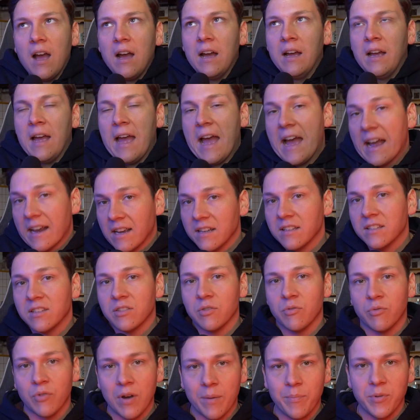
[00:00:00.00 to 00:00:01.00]
a hacker's
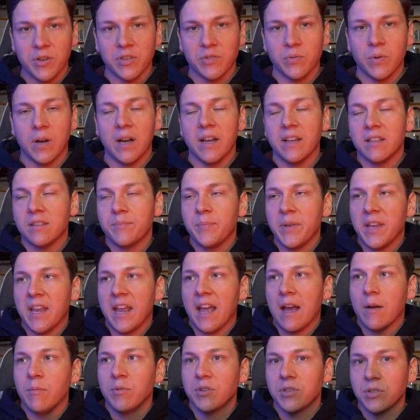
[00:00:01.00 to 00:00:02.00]
repertoire. It's being
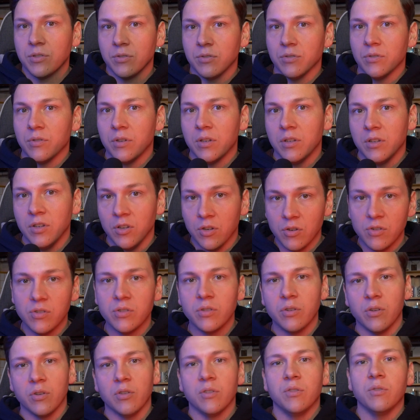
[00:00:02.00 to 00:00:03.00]
able to use
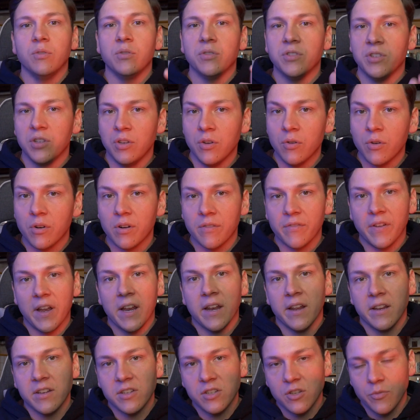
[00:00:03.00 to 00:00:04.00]
Google to your
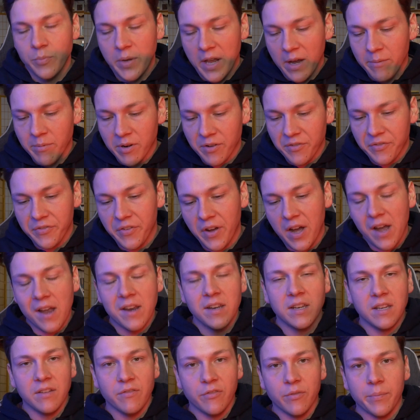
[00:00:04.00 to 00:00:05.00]
advantage to be able to
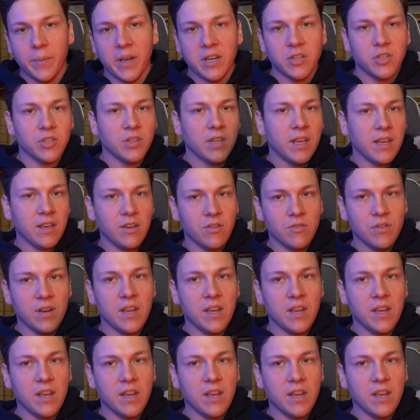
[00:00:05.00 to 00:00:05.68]
find information that you